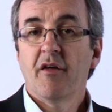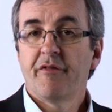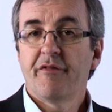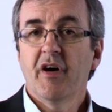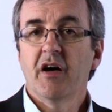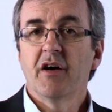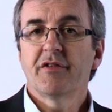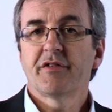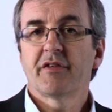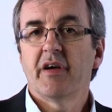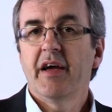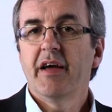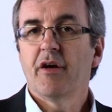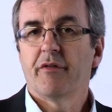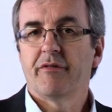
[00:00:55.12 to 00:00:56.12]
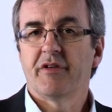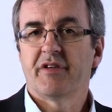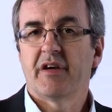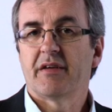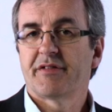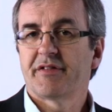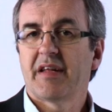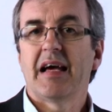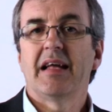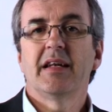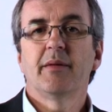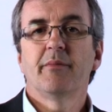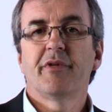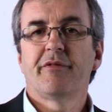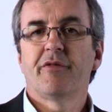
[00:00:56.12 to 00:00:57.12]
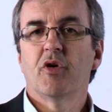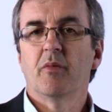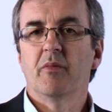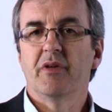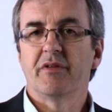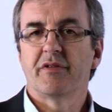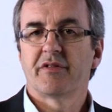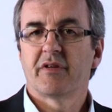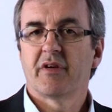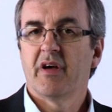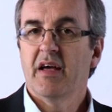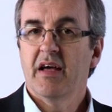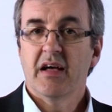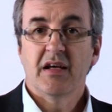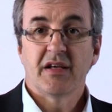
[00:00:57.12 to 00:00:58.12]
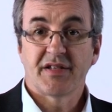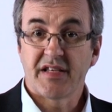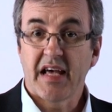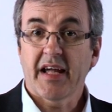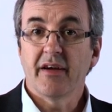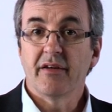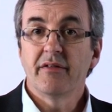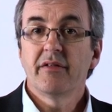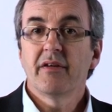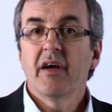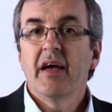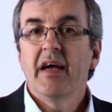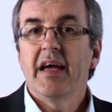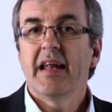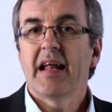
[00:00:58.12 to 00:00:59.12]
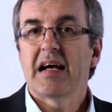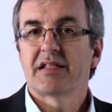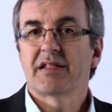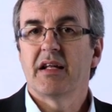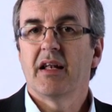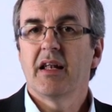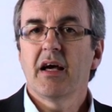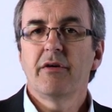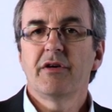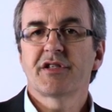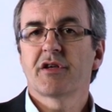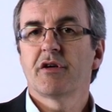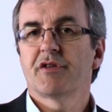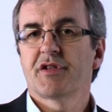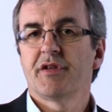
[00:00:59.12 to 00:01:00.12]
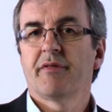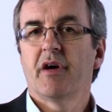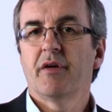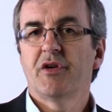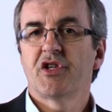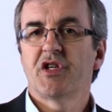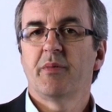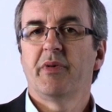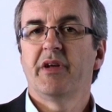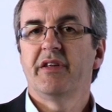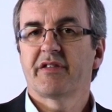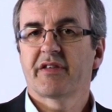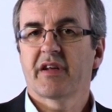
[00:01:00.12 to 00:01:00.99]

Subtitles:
First, it offers outstanding performance. Second, it has the lowest cost of ownership in its